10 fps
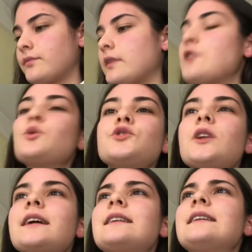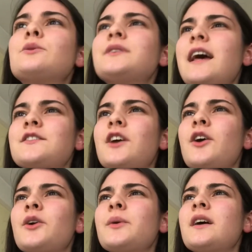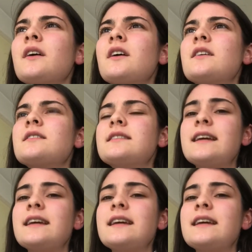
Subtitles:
There's also like a little Tesco near